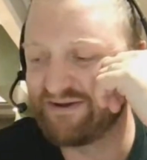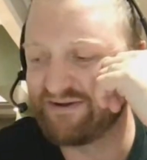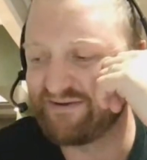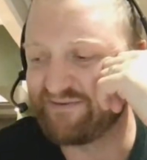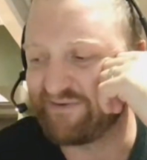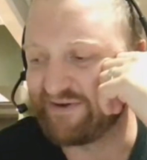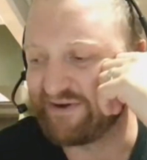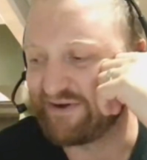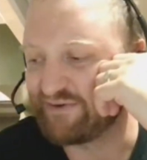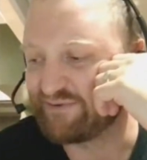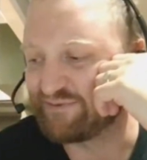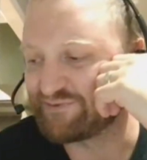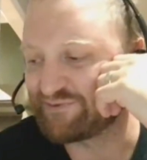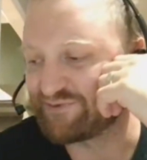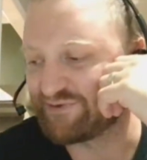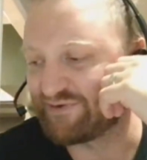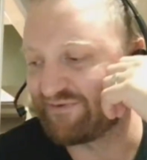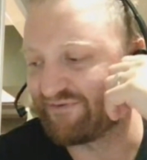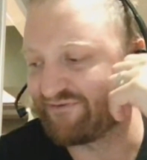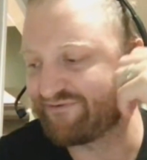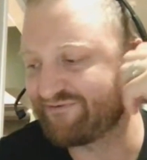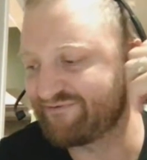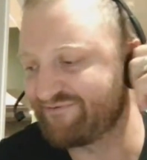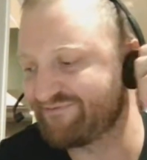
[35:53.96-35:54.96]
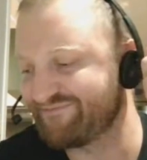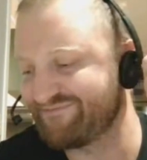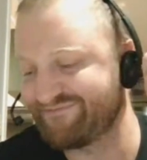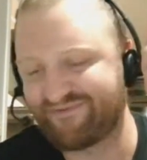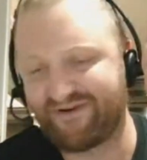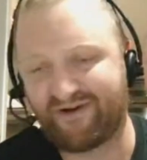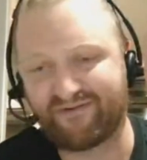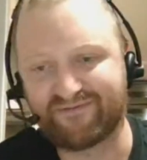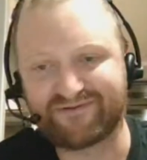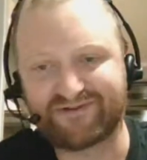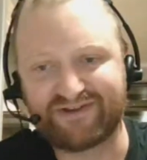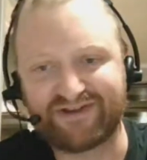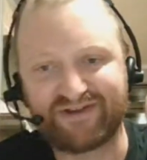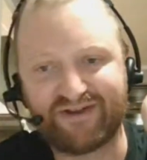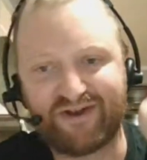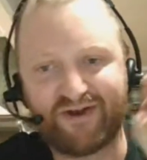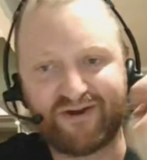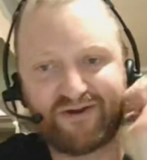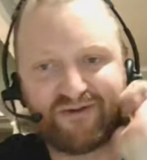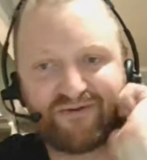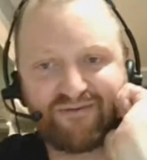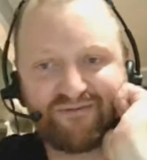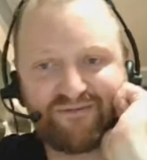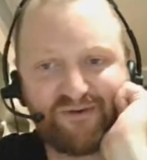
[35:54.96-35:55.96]
We all sort of obviously
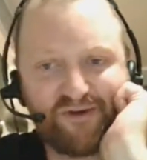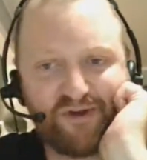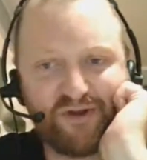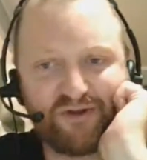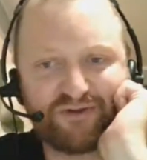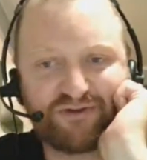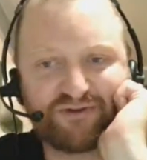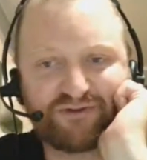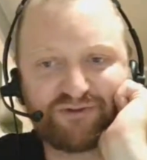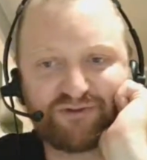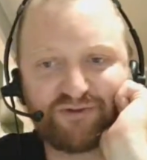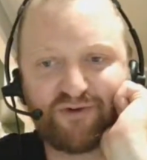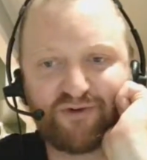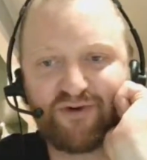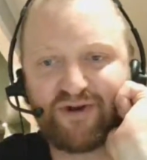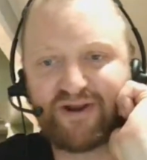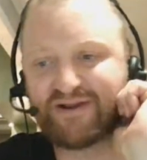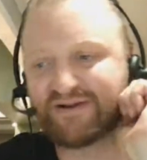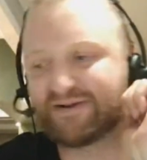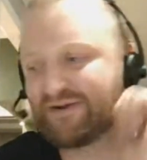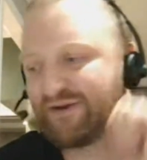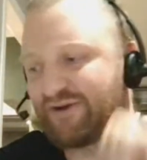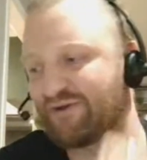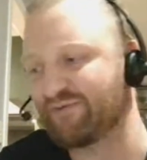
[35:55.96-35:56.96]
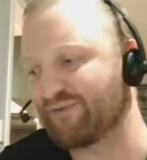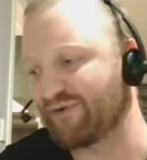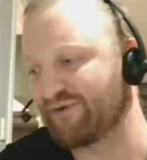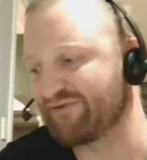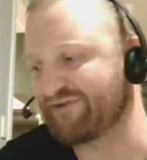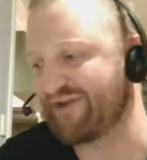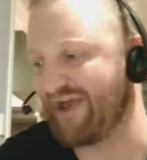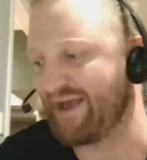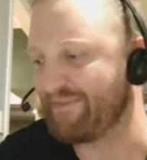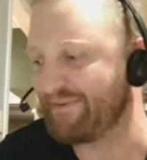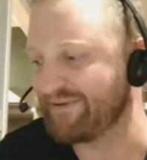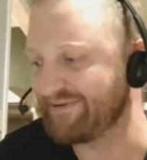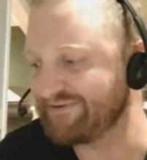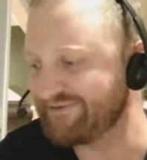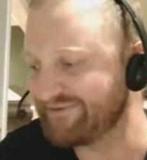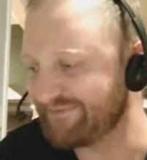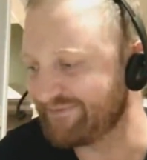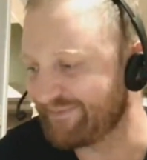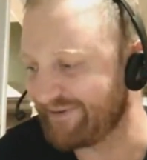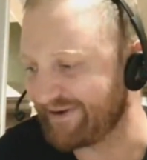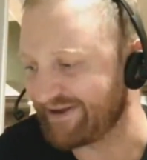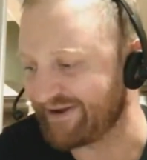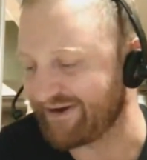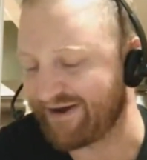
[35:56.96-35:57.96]
have heard the story and heard what's happened,
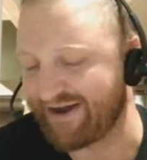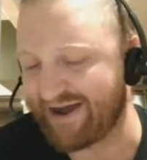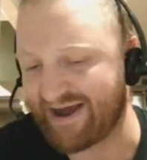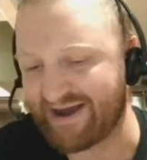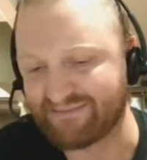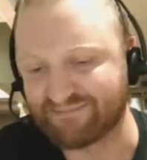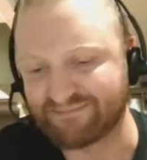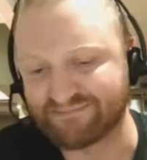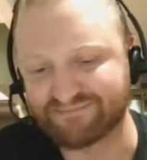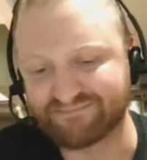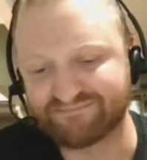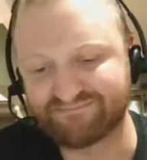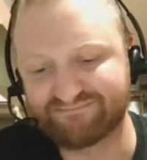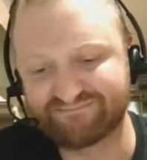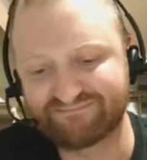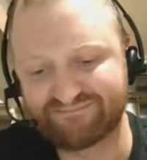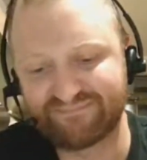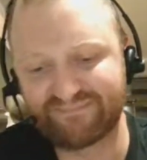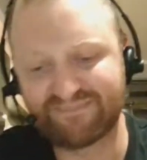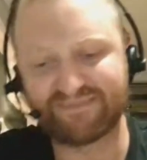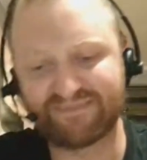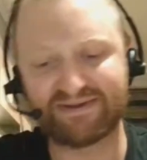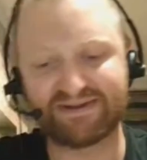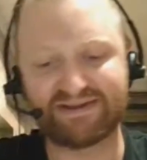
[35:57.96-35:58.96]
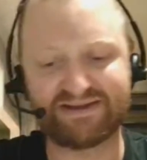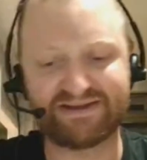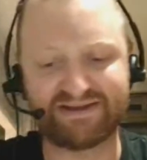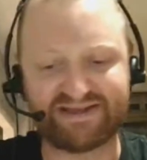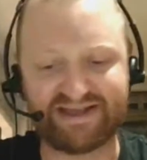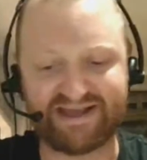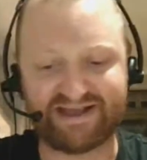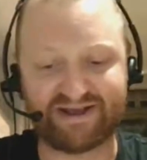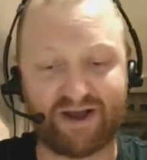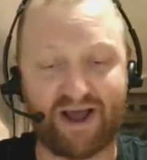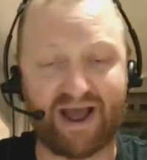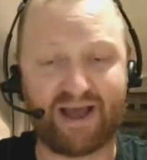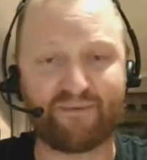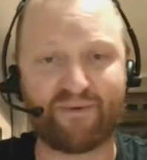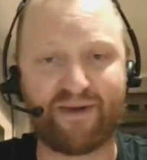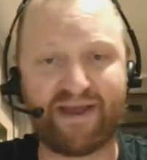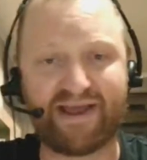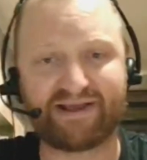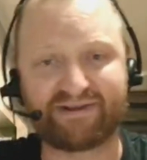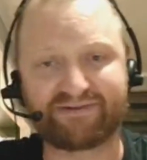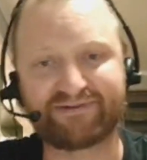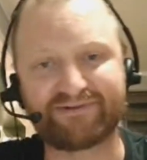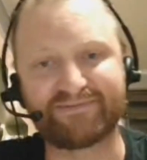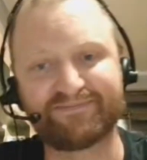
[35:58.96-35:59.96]
but he got 8
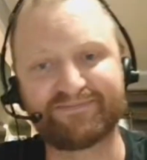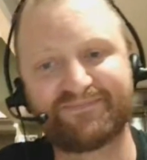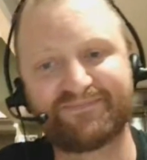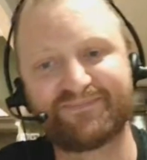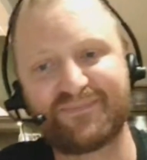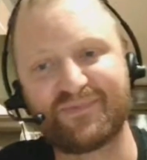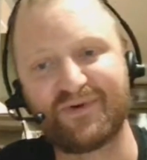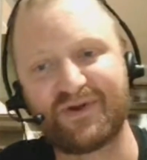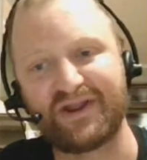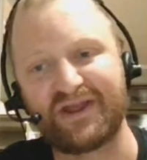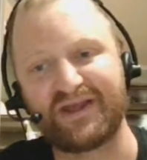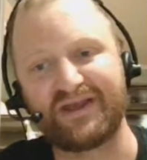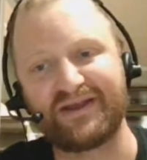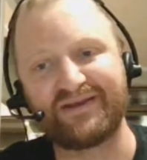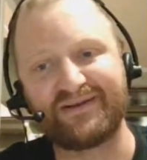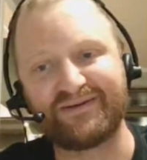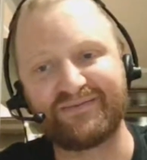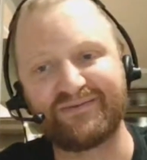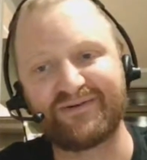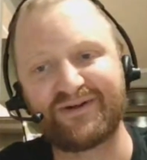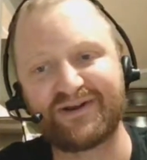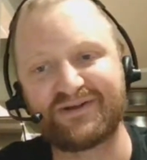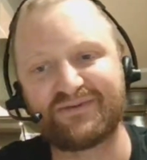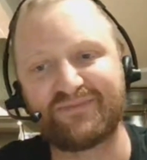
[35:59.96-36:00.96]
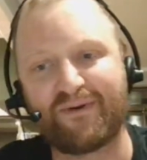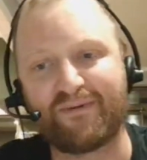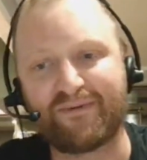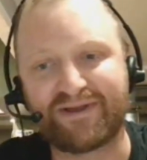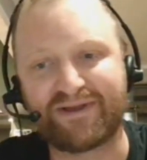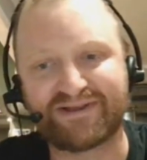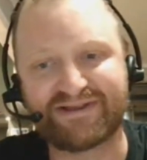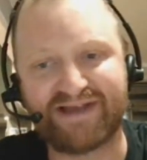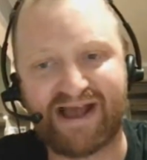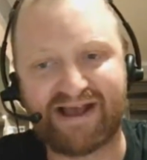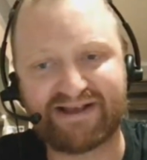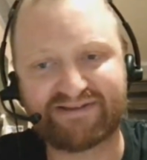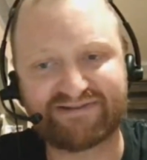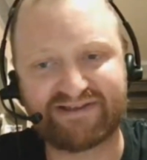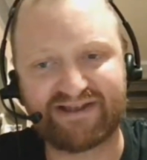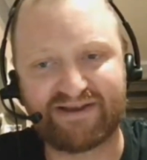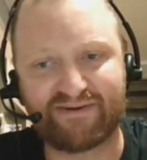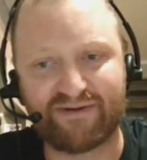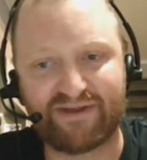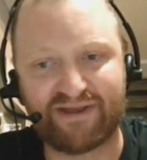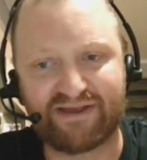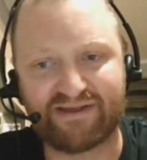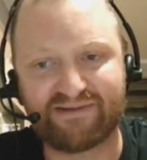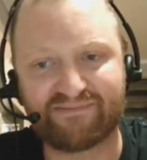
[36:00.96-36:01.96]
weeks. What were your takes on that?
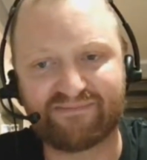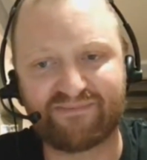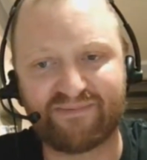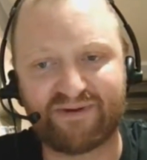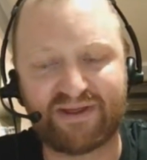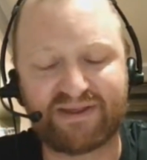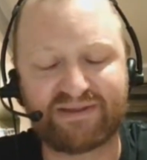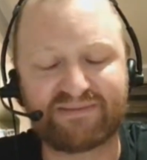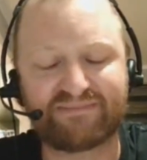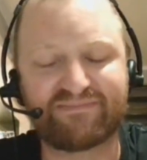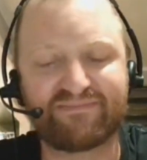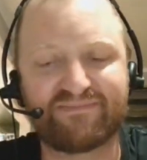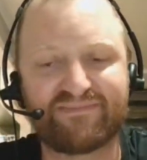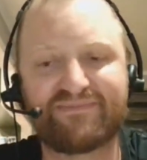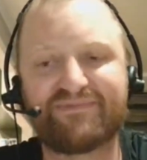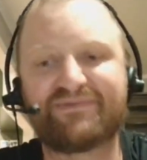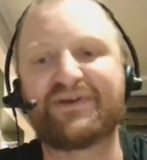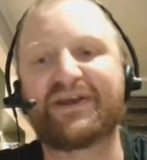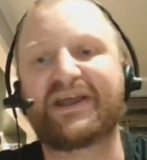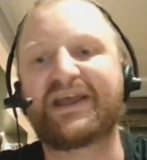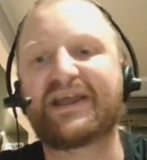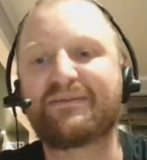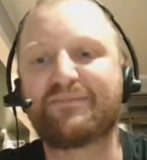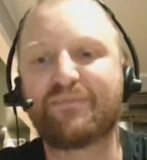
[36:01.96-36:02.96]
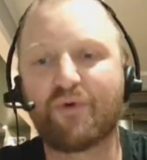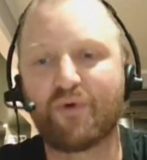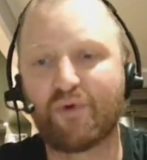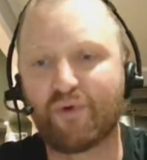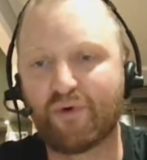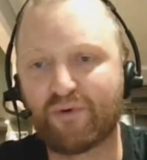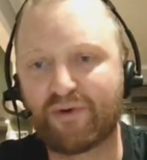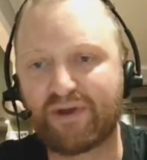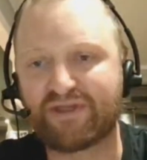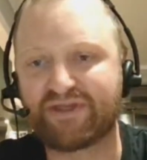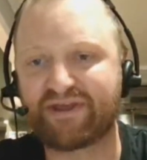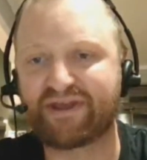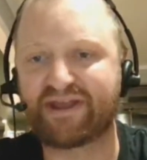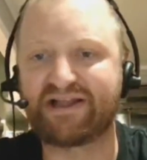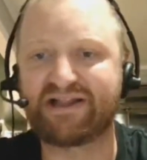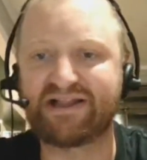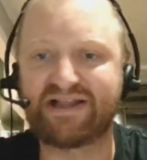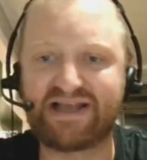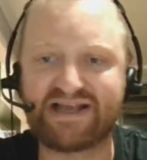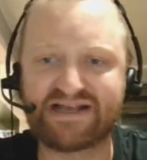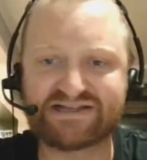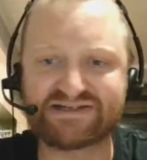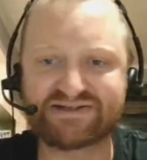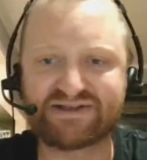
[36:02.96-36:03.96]
Were you thinking more? Were you thinking
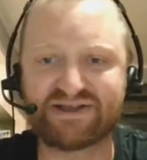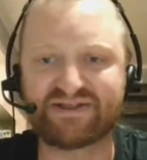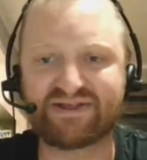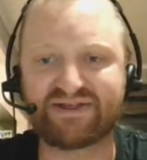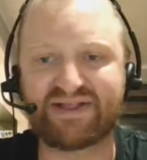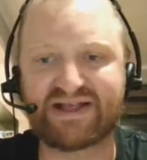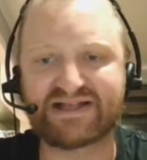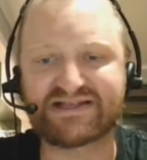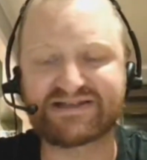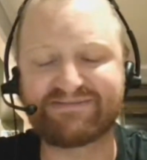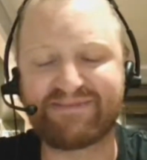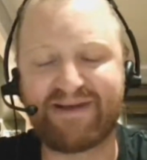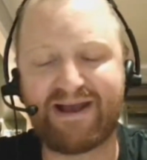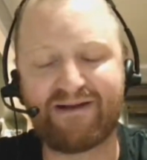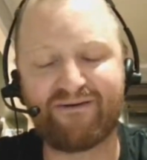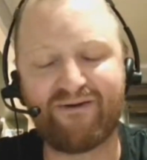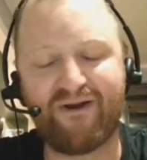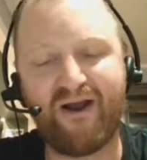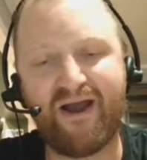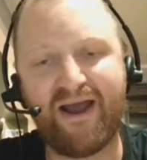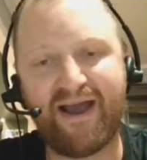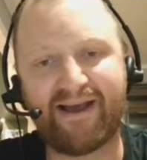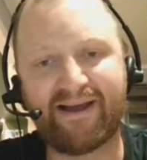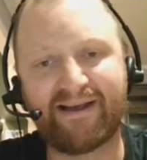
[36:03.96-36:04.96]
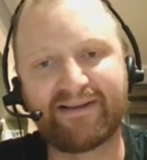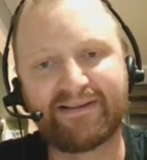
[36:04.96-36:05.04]
less? You think that's about right?